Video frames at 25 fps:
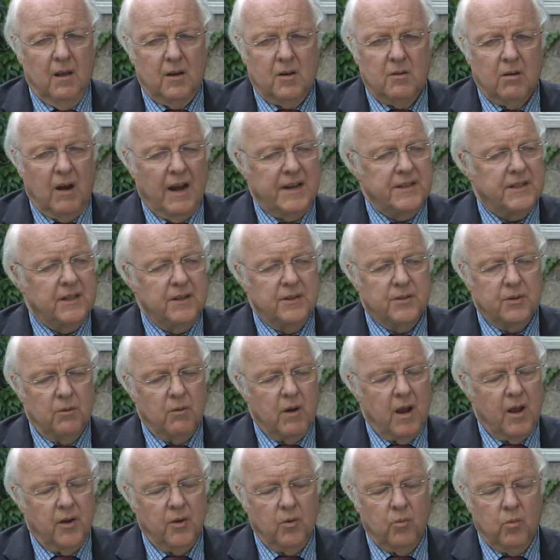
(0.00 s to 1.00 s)
crises
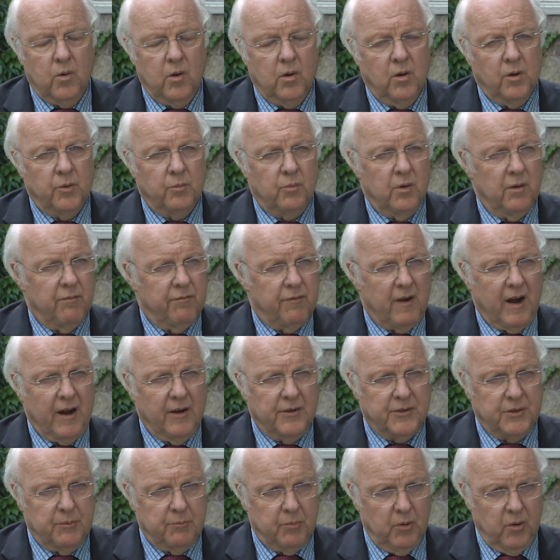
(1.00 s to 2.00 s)
around the world where
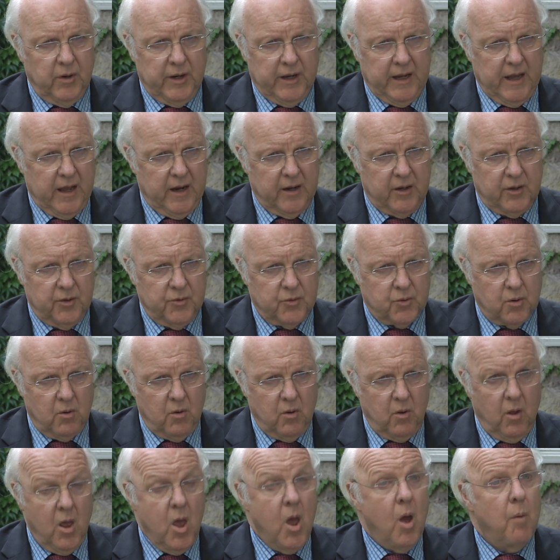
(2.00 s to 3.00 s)
fires are burning out of
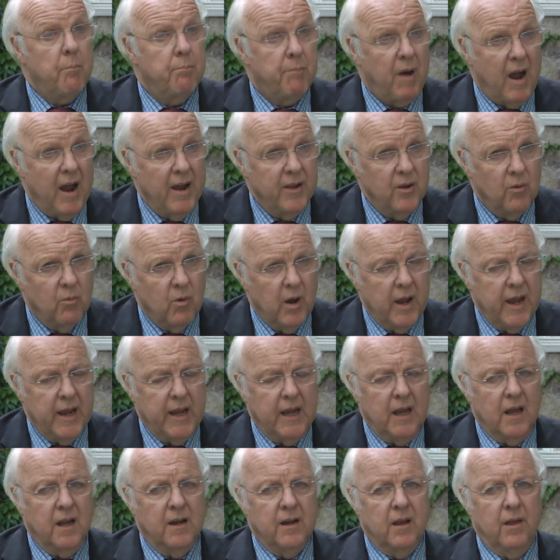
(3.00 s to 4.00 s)
control? By the
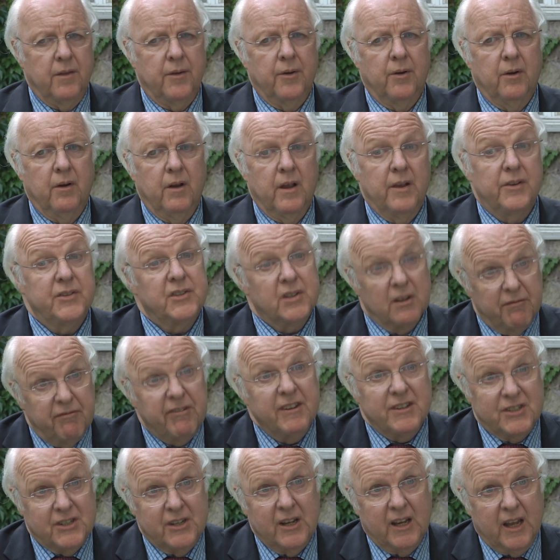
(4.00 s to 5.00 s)
way, another
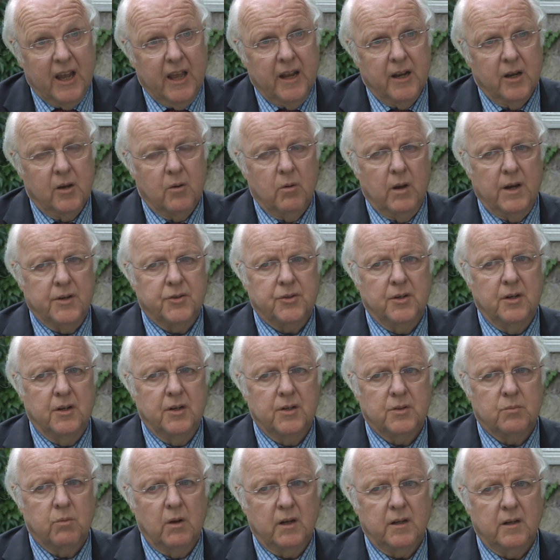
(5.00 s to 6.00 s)
sophisticated question
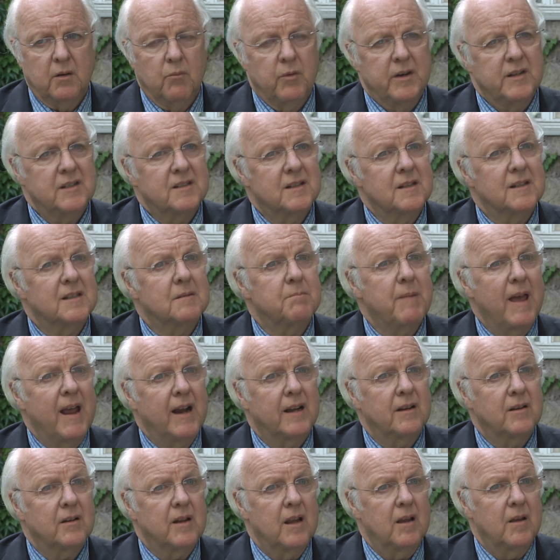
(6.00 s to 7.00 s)
is what can we
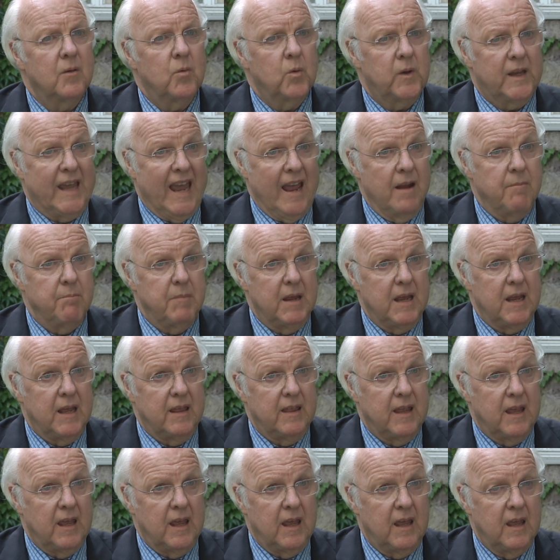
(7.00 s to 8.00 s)
suspect can be
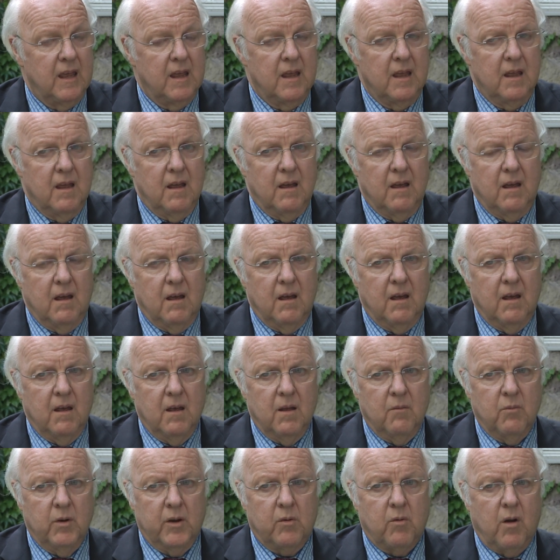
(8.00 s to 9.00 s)

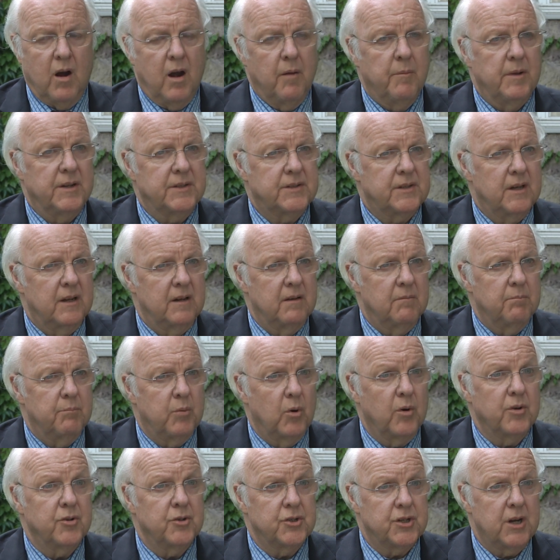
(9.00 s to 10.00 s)
the requirements and
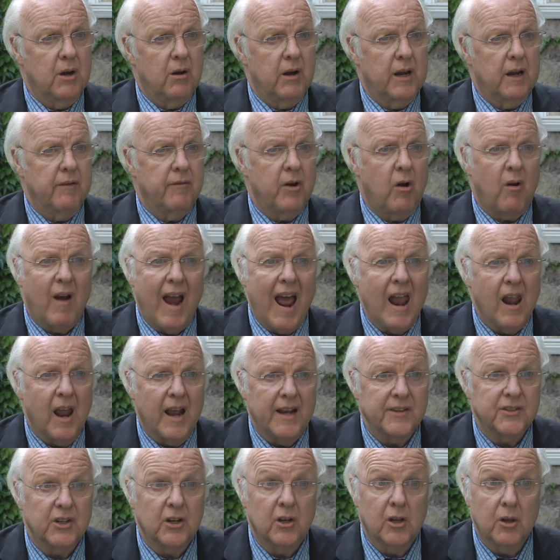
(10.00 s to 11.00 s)
burden sharing of our
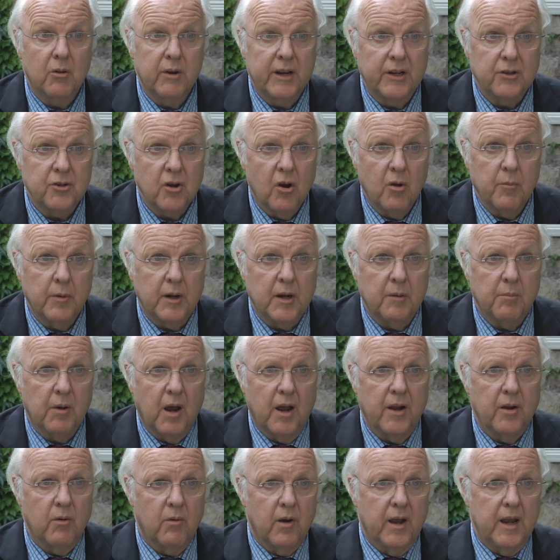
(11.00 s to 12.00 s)
allies, including Germany,
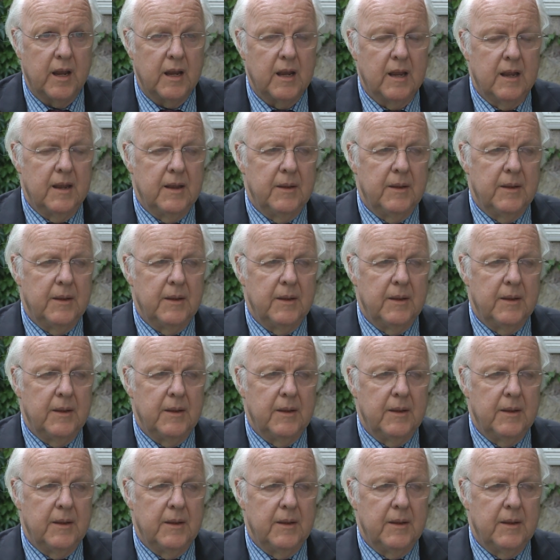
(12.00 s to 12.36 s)
by the way.